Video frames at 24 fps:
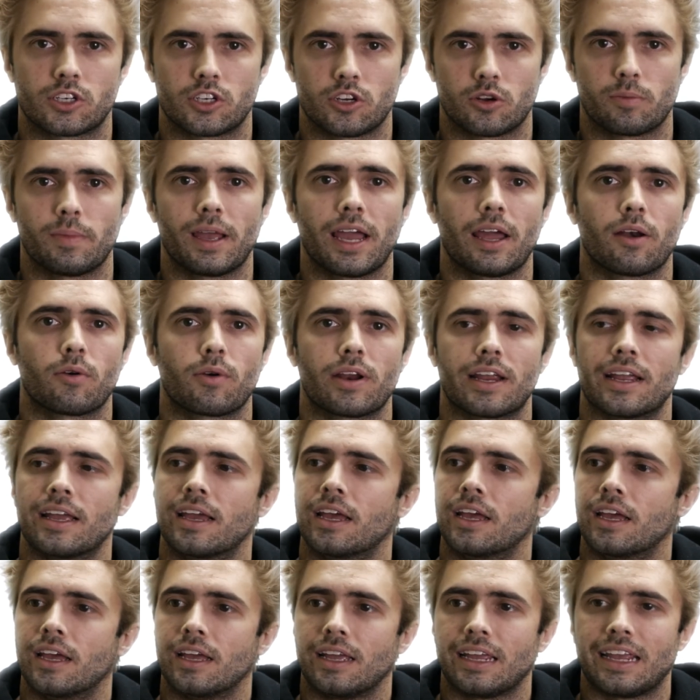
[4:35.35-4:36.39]
to your battery,
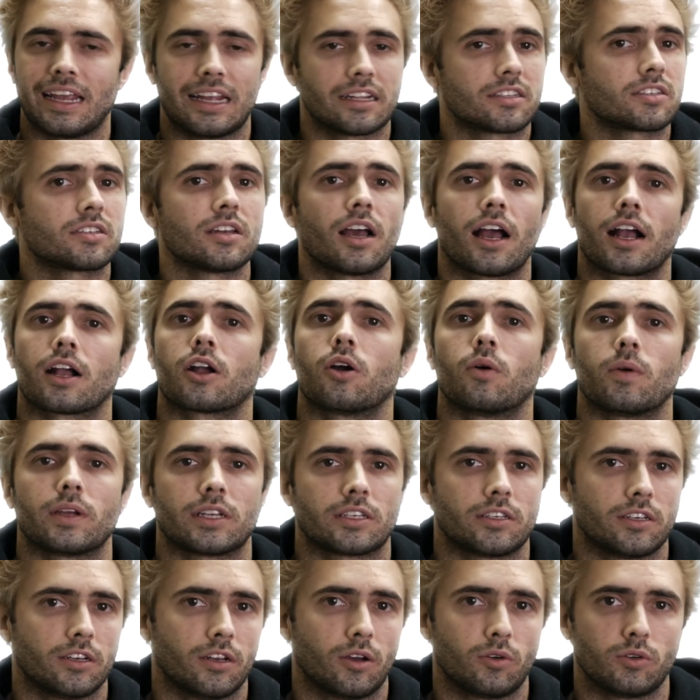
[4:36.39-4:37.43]
it's not going
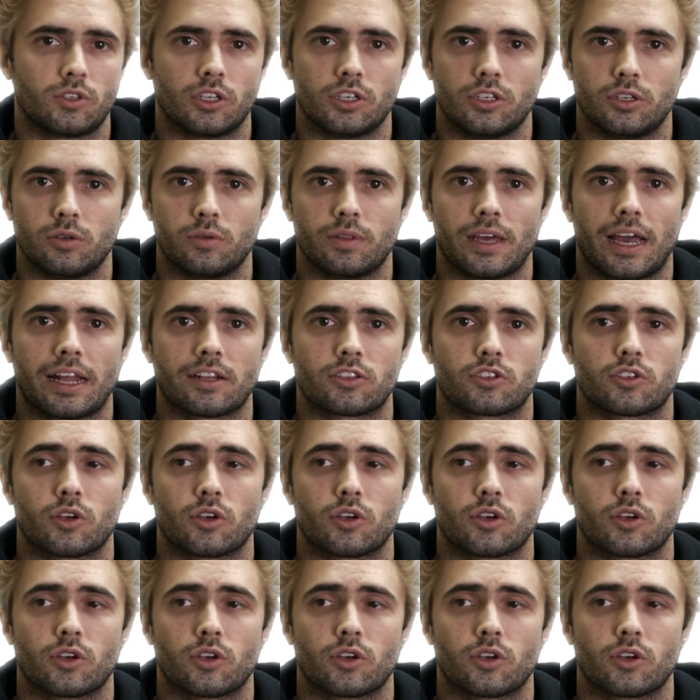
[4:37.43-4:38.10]
to know to do that.